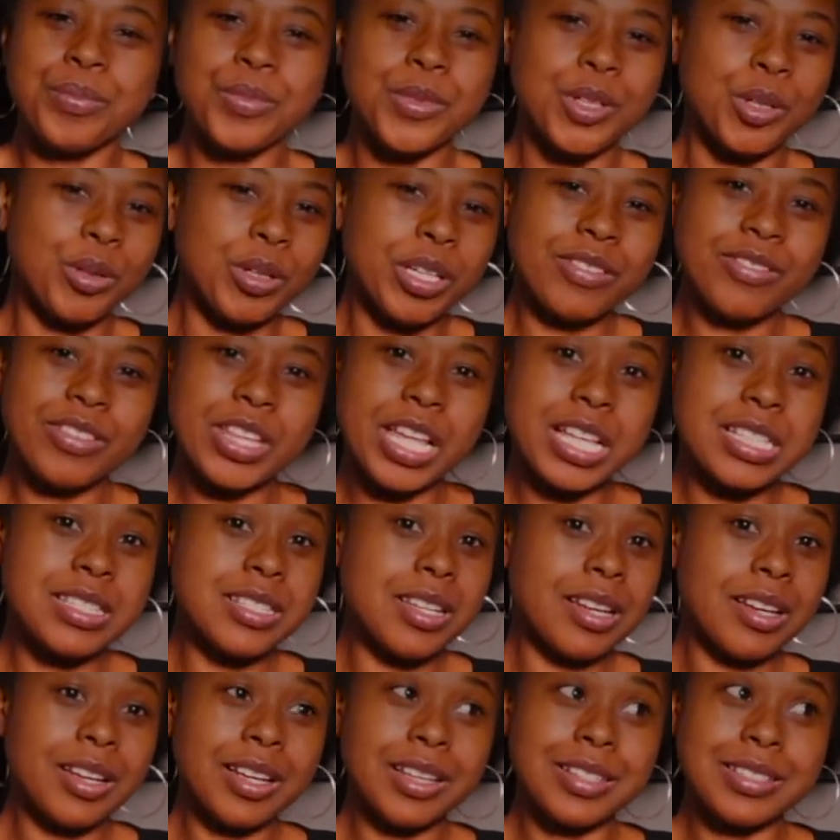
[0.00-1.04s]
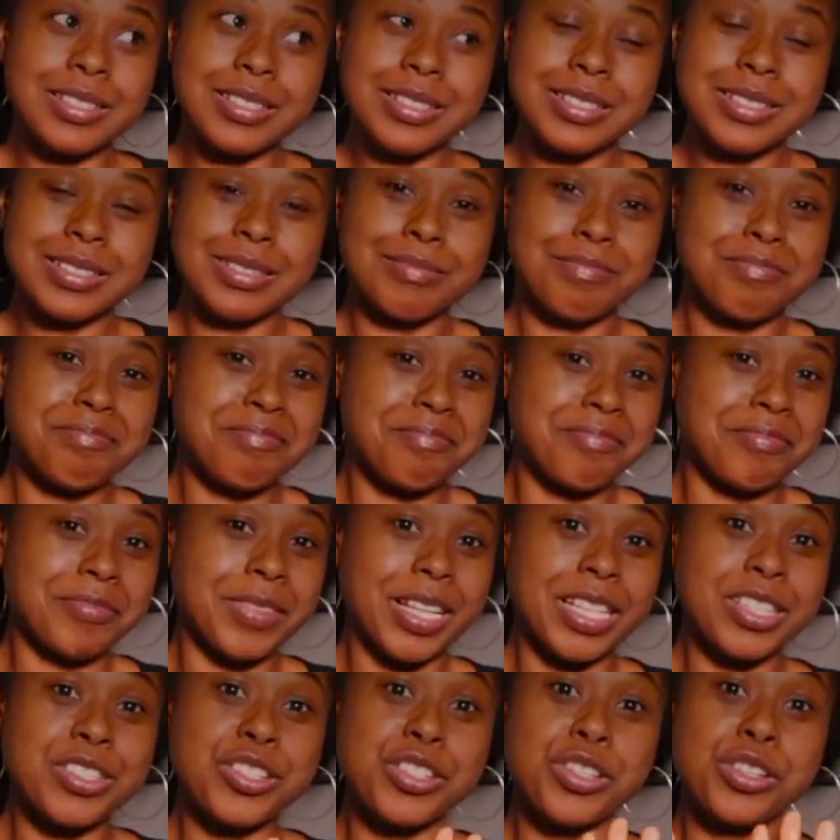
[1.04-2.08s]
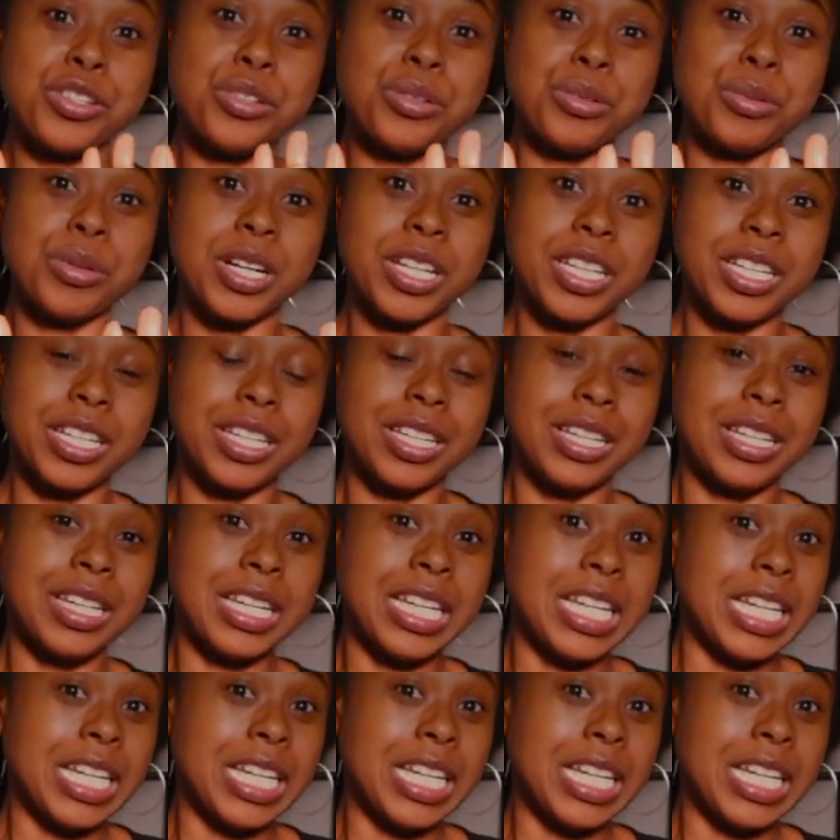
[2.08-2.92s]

Don't give that to us. That's you, honey.